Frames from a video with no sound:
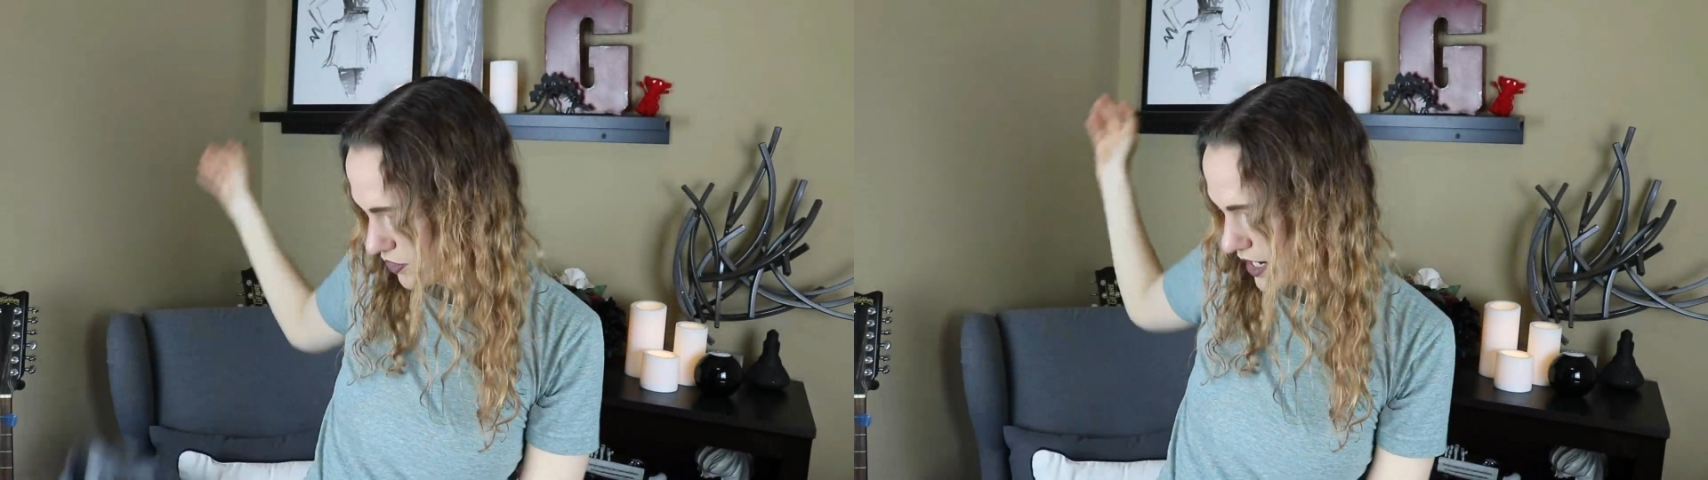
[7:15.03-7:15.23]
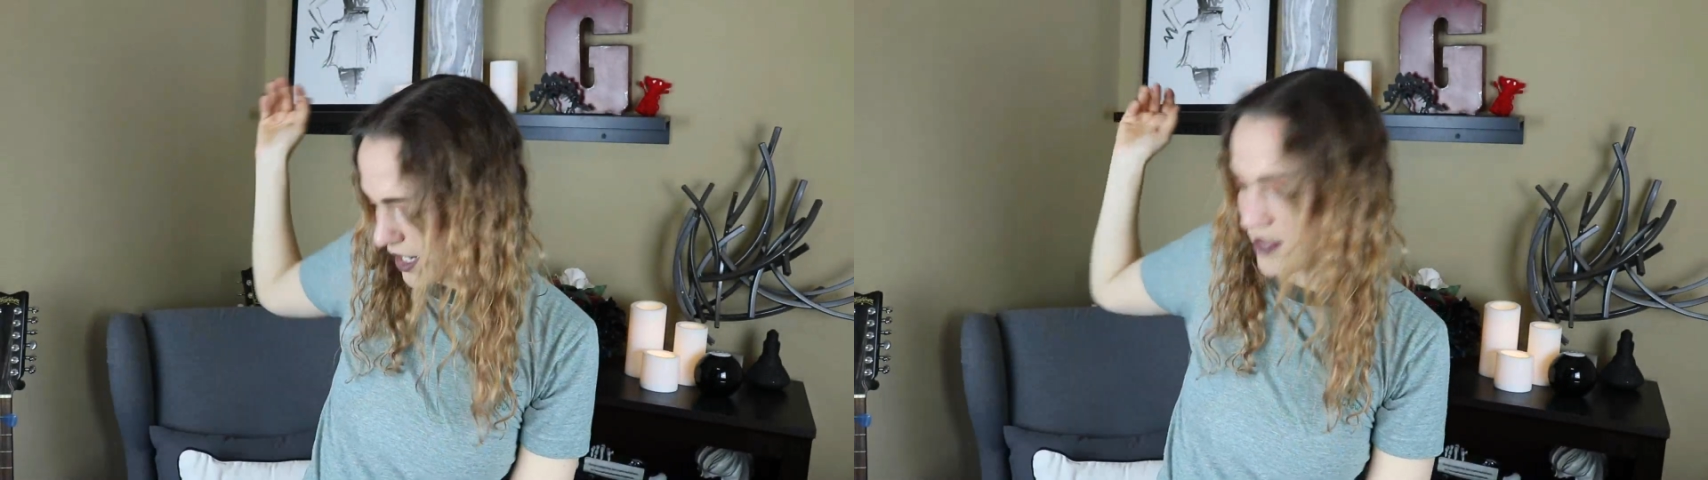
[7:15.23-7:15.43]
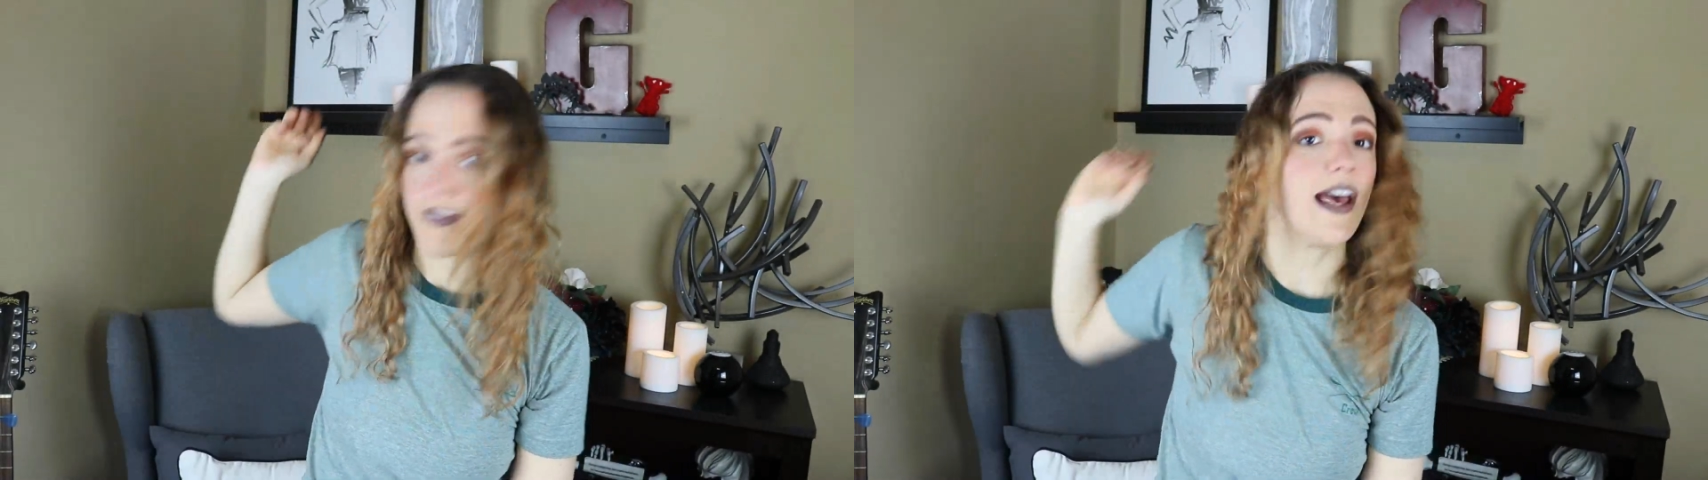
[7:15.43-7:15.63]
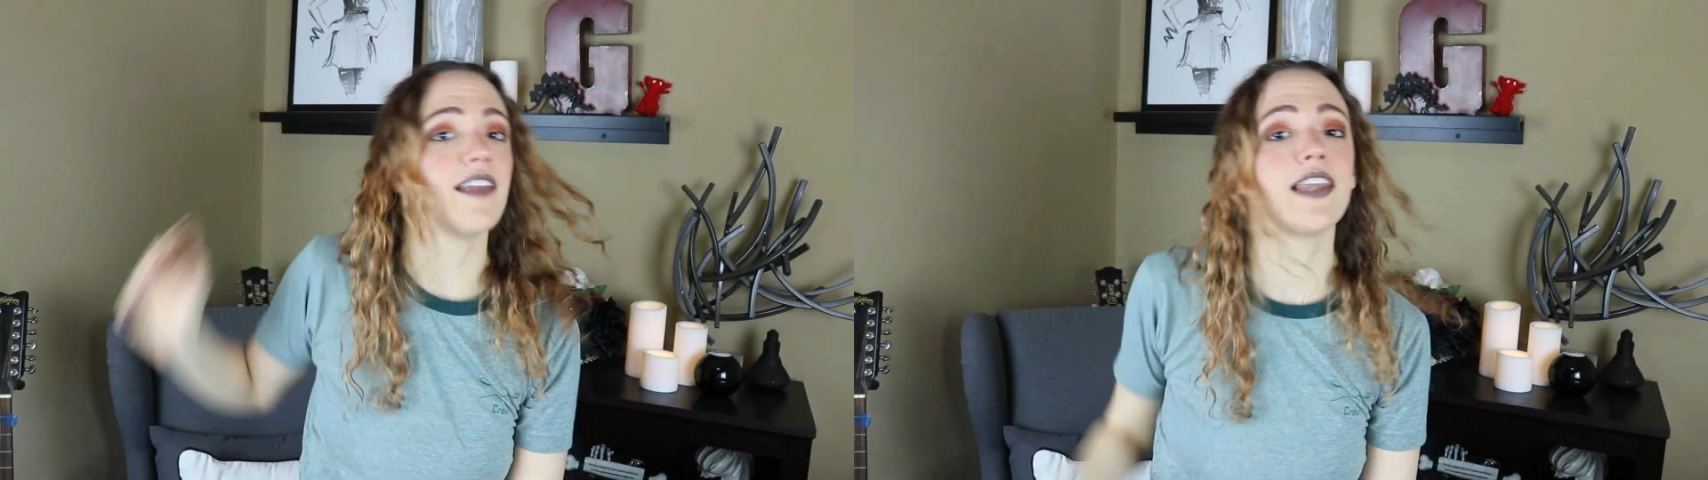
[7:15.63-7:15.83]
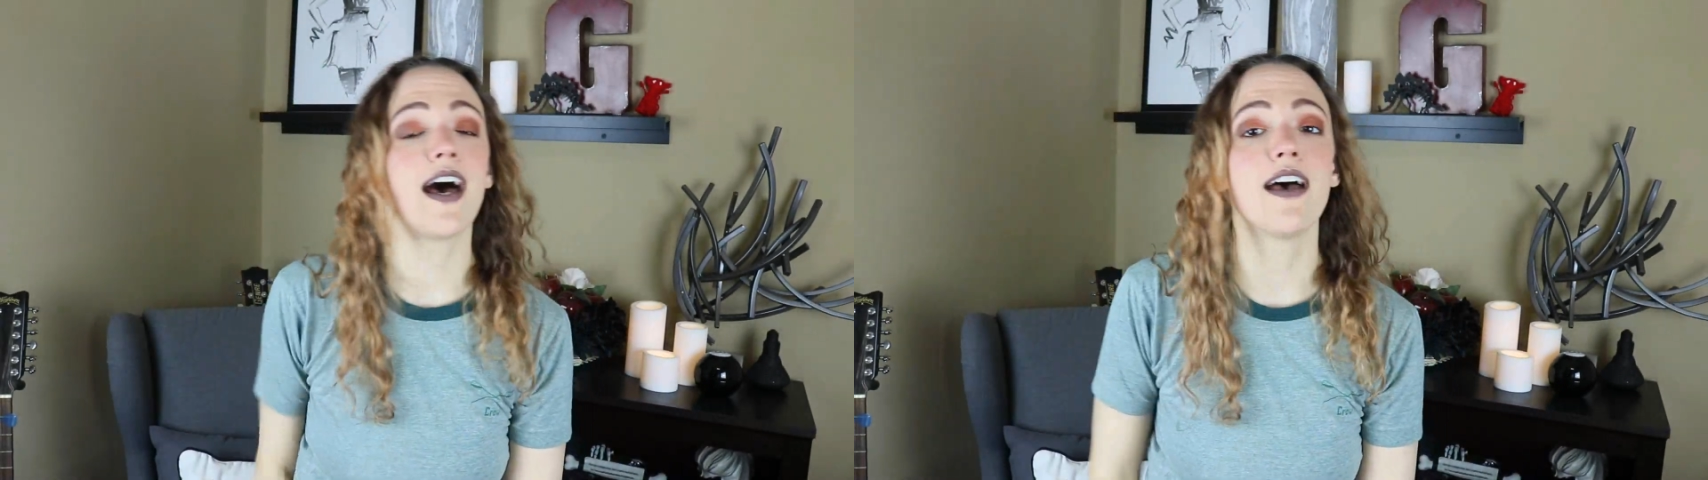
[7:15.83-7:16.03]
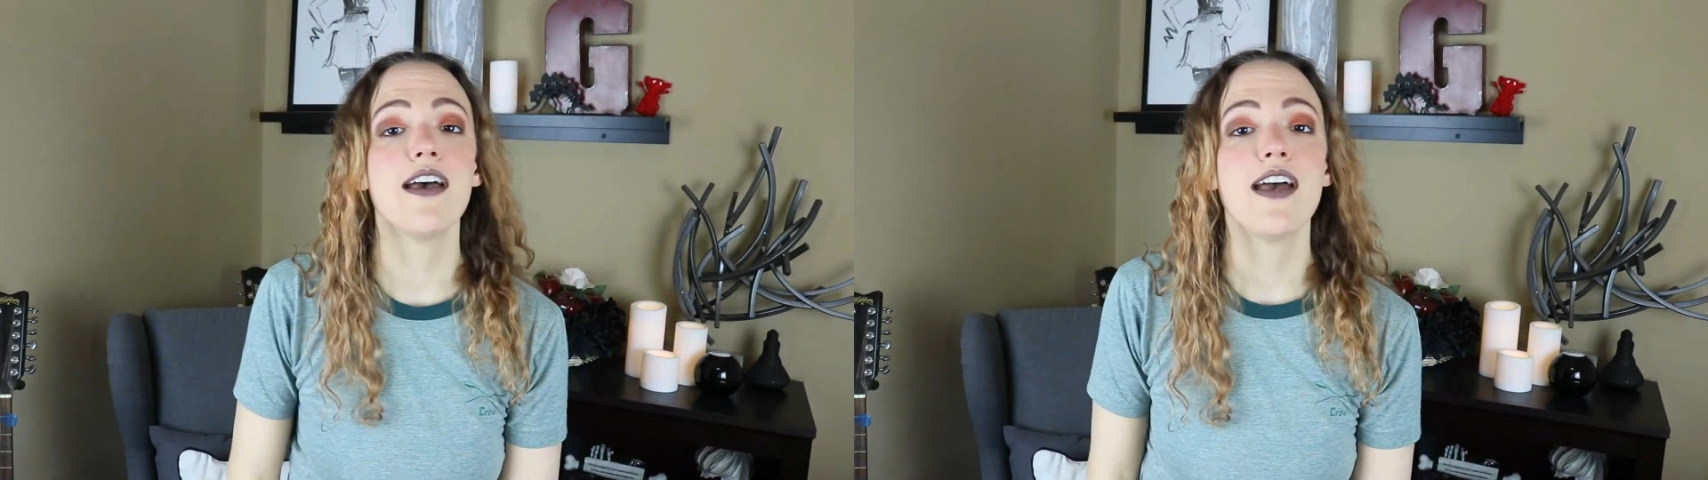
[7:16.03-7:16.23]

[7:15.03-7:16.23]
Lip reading: forgot I even had that.